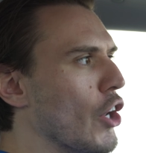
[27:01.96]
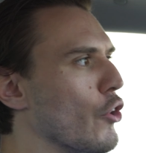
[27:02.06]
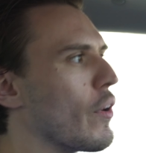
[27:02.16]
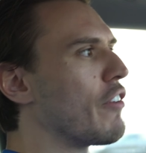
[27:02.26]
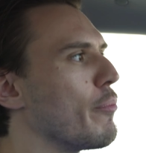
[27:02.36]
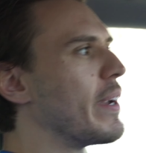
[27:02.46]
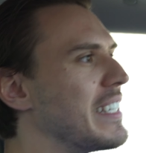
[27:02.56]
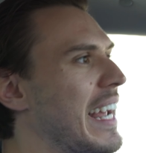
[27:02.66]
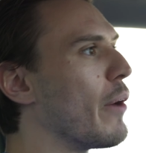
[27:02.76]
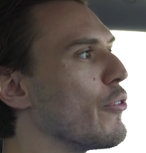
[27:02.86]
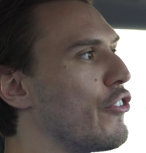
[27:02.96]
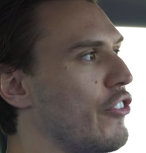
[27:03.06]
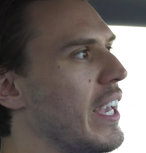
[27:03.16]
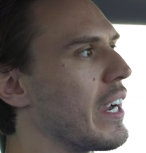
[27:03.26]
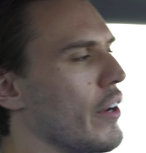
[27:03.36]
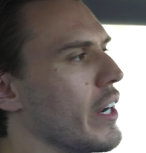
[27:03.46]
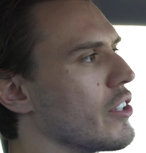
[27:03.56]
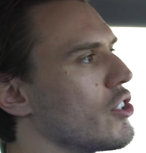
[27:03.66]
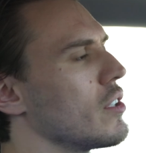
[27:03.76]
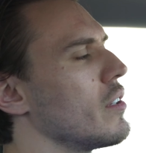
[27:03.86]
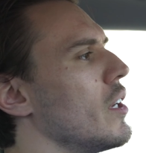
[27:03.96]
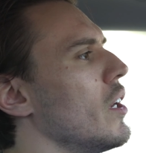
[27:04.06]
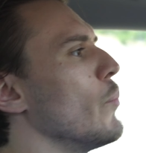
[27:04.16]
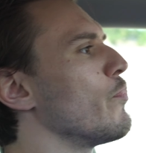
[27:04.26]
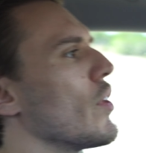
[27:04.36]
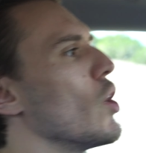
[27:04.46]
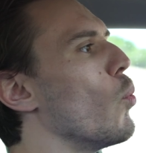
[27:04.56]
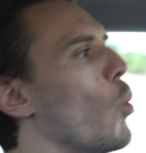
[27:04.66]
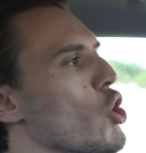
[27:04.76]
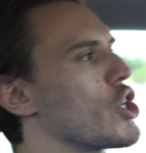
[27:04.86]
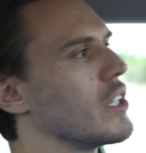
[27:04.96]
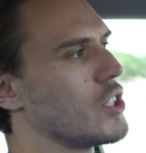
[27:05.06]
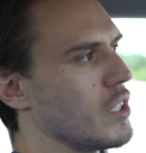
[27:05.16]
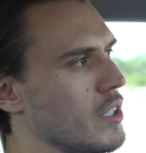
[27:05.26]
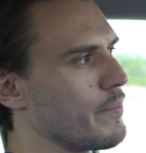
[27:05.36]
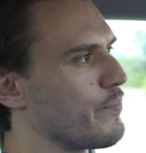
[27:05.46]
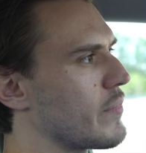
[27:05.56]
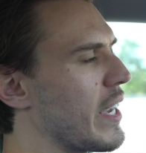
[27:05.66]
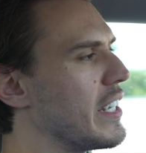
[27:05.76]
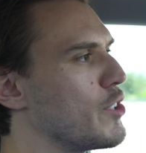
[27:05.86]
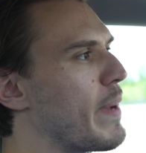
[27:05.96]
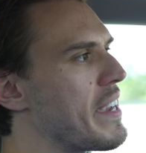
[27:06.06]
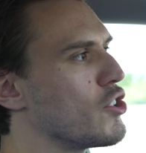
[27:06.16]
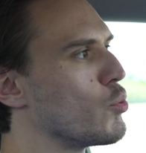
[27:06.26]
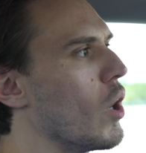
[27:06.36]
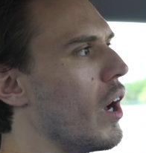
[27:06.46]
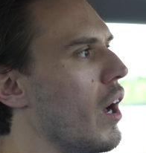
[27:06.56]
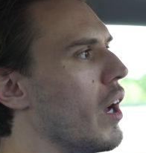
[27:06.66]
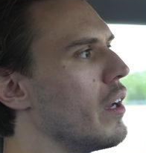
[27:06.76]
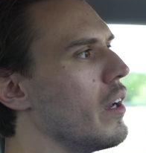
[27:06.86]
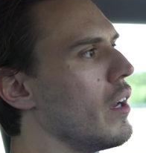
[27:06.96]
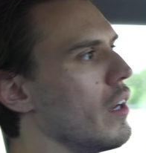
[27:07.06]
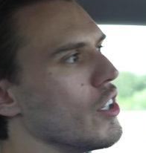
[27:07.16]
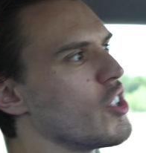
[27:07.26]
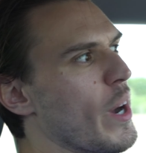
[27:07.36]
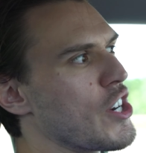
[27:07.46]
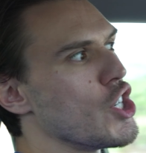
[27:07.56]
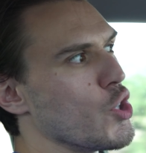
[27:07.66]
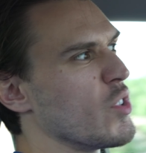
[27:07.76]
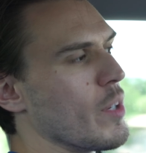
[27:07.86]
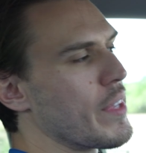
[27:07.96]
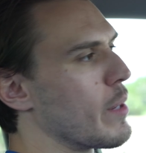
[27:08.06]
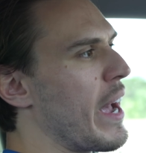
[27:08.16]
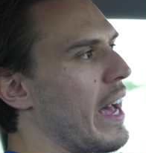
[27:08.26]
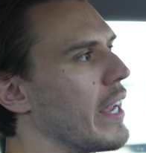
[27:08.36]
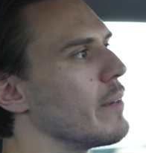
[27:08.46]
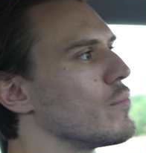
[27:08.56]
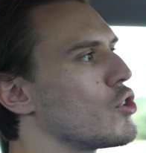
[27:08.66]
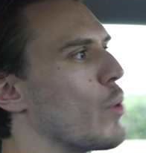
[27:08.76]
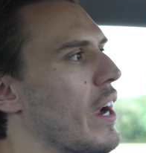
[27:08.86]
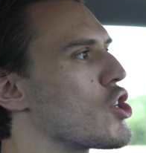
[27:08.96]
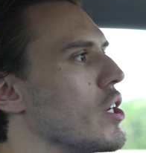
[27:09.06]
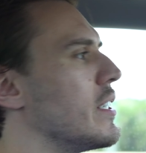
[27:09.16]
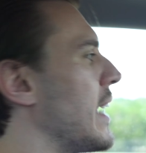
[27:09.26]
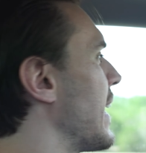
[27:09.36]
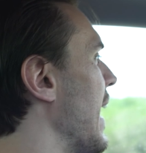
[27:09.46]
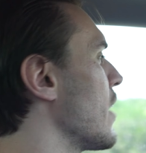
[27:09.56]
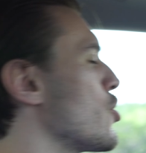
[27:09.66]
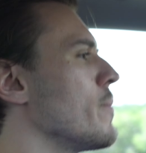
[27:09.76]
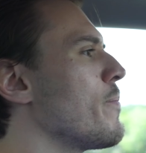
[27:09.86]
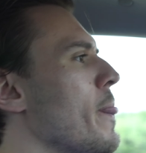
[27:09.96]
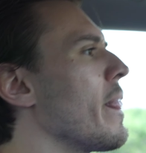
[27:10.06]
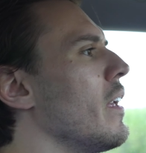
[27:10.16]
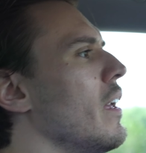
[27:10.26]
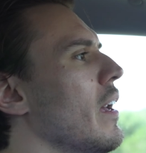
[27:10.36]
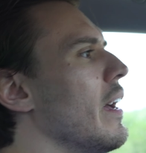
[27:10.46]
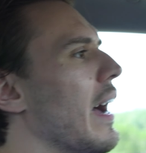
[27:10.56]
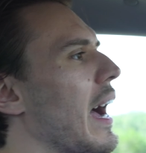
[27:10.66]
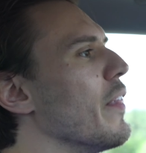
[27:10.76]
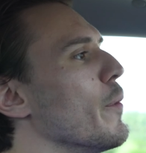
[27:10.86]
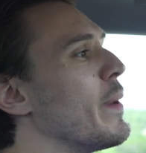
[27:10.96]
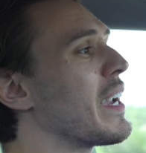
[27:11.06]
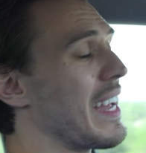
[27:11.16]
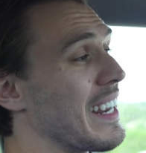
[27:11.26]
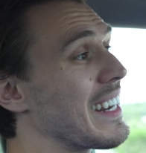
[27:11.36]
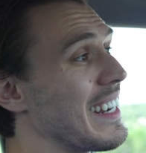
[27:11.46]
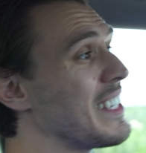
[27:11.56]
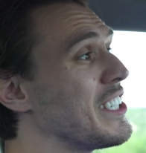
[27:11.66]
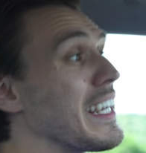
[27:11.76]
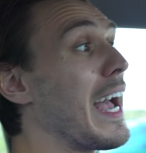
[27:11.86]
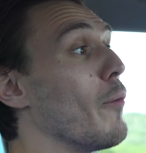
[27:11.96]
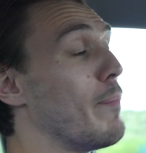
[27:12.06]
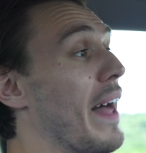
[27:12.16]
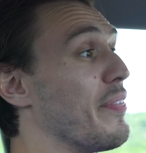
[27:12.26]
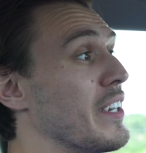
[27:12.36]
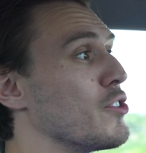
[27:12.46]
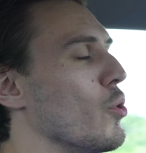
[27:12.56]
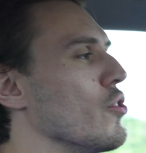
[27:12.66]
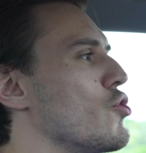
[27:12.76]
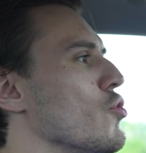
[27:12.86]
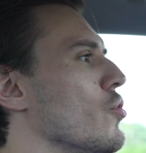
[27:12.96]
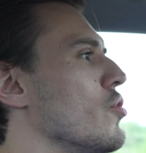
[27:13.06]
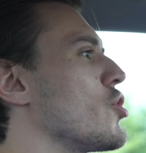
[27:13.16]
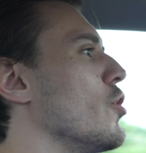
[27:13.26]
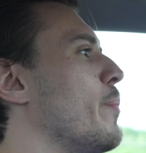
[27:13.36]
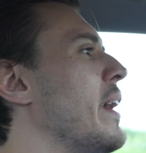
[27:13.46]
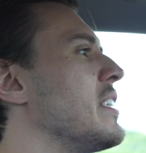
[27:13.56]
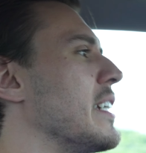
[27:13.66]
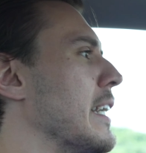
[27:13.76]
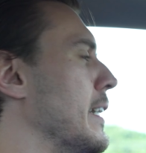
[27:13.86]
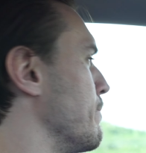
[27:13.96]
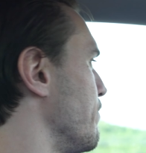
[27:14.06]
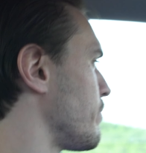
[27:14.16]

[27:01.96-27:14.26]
underestimated how serious Washington and his mates were to actually do something about it, to actually take action. And the big listen to how bad this was, George. So basically,